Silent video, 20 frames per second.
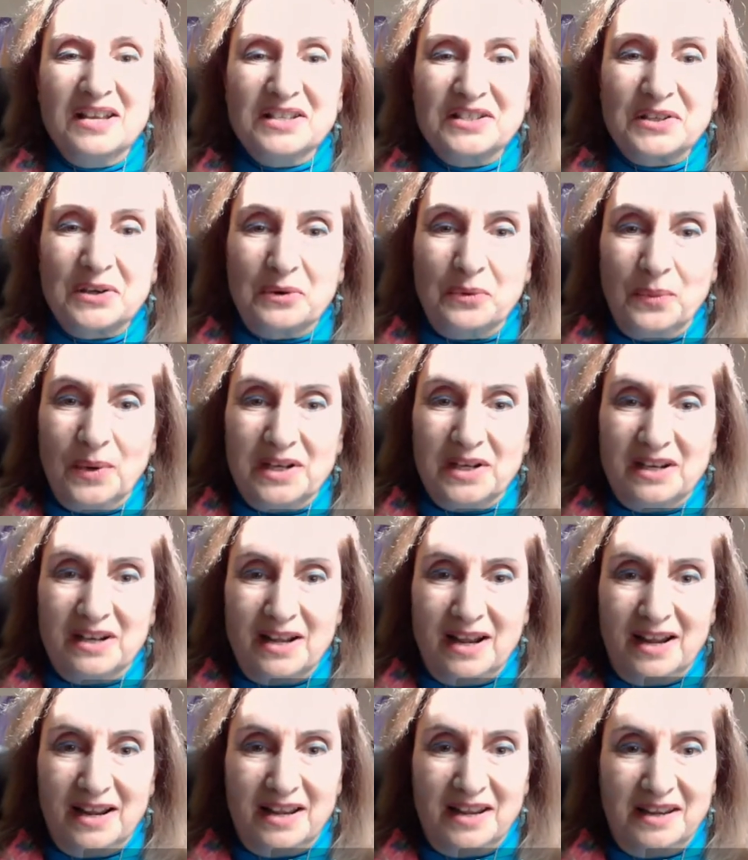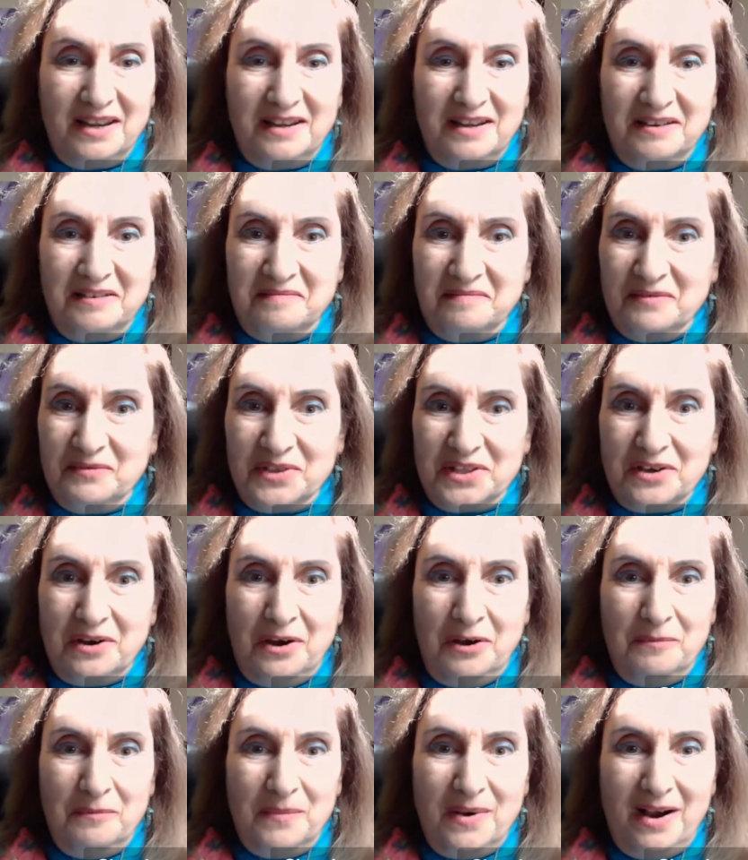So, what did I, with
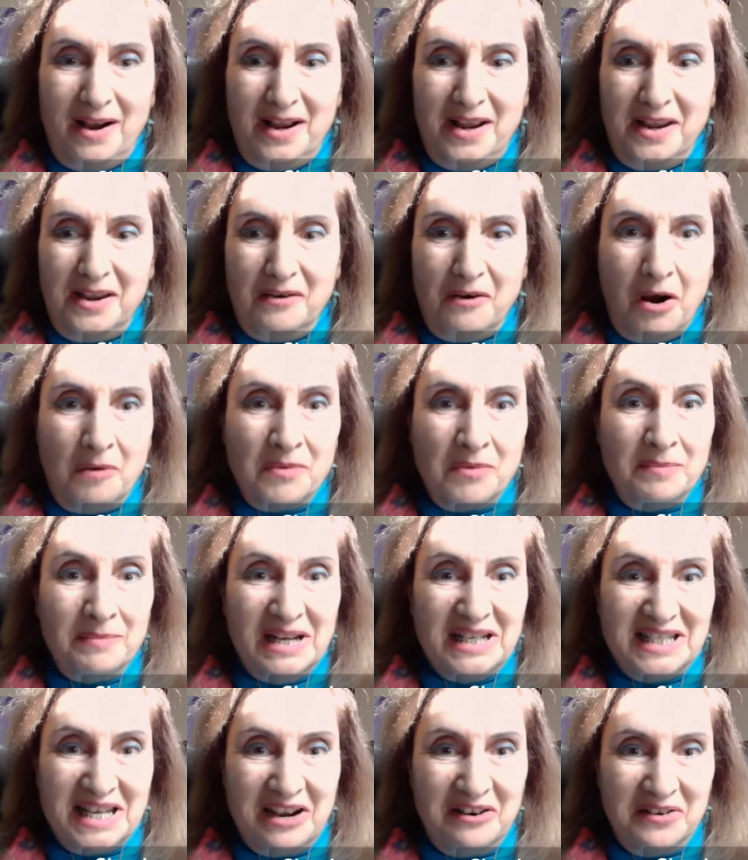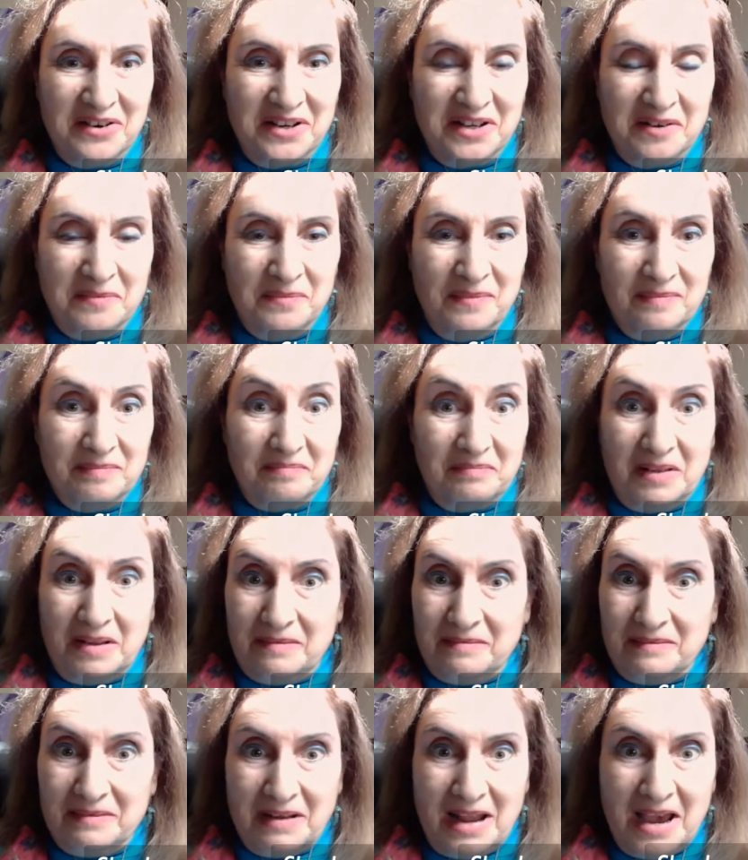all my armamentarium,
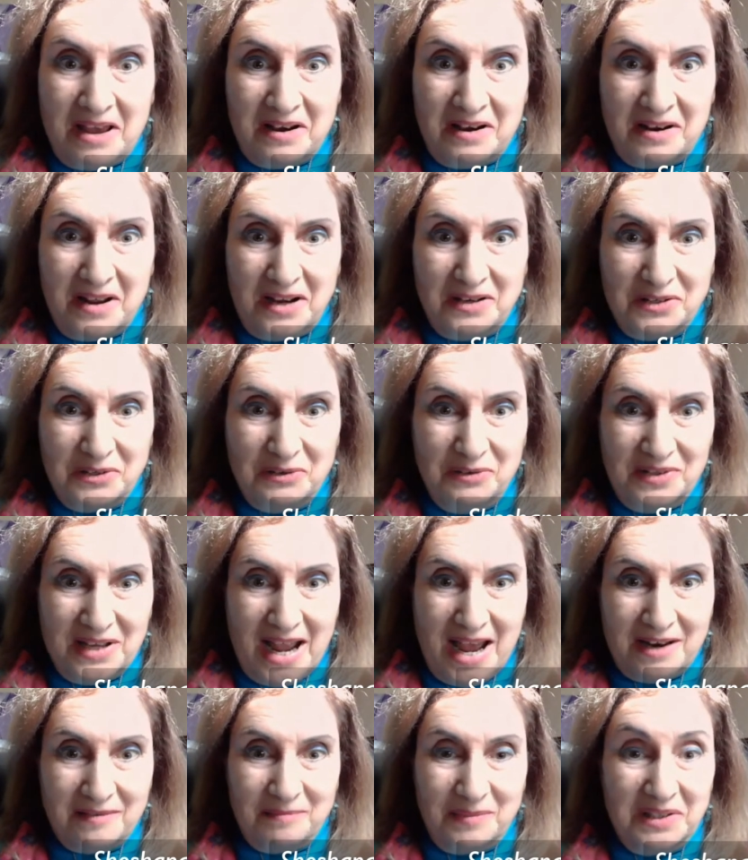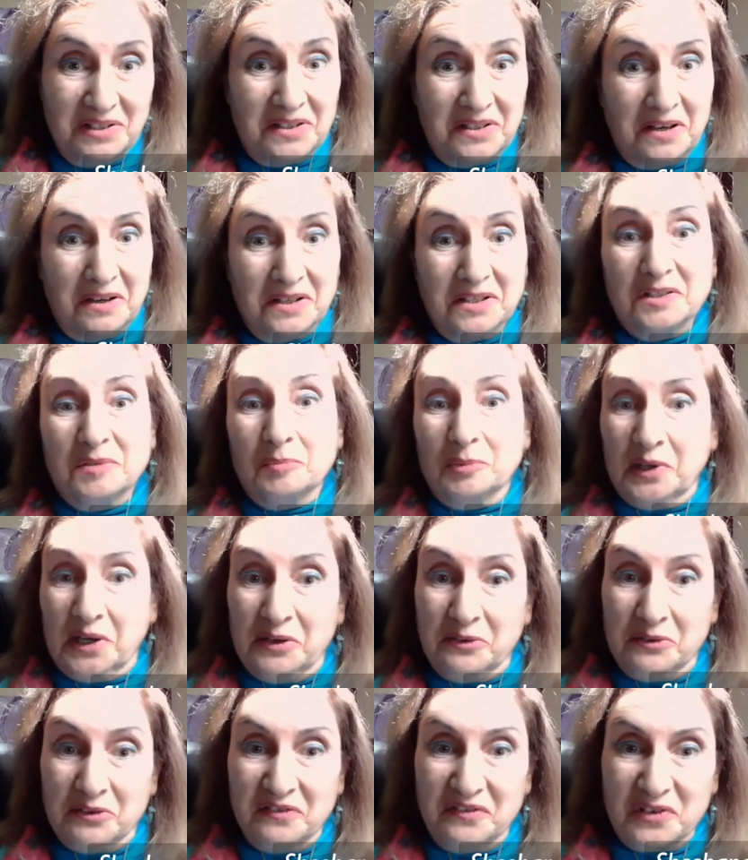how did I do that besides
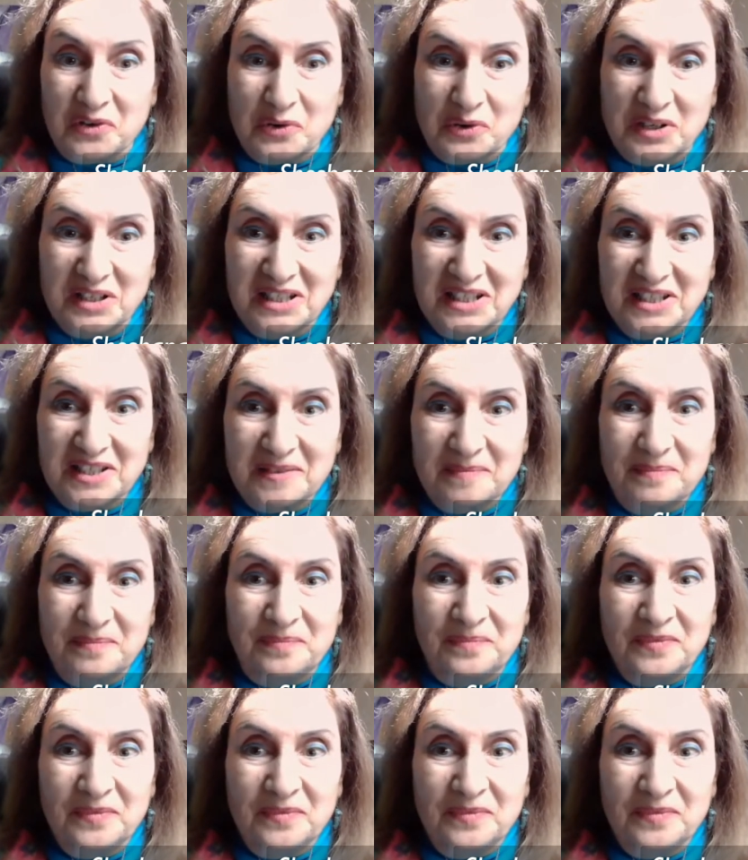prayer, of course?